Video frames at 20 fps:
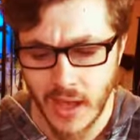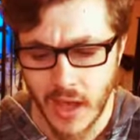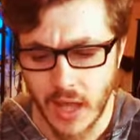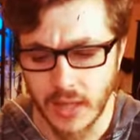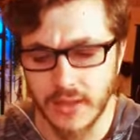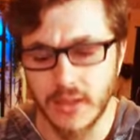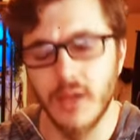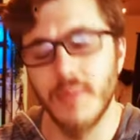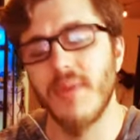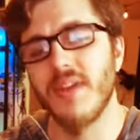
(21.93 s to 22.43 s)

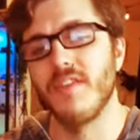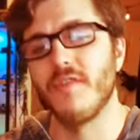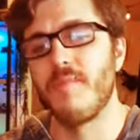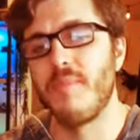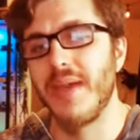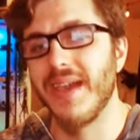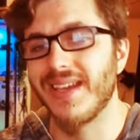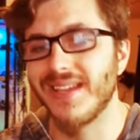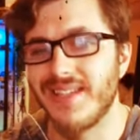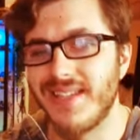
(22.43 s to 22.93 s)
a little bit of
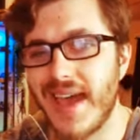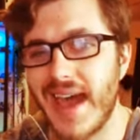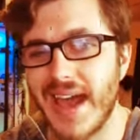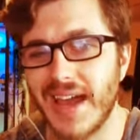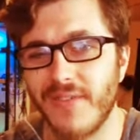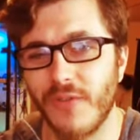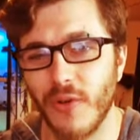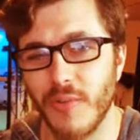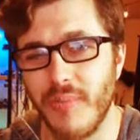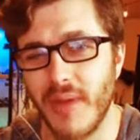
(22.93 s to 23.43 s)
pick
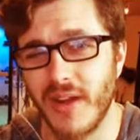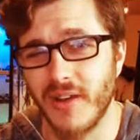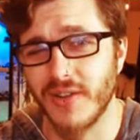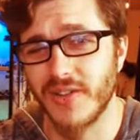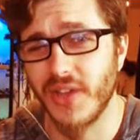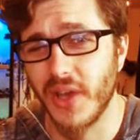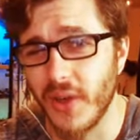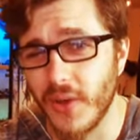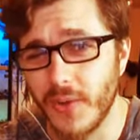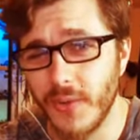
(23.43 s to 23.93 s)
attack for a better
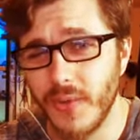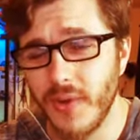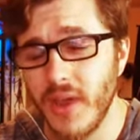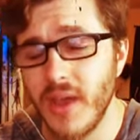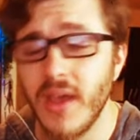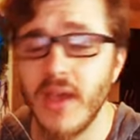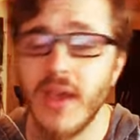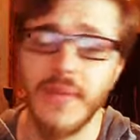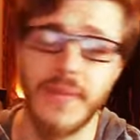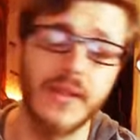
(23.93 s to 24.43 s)
tone.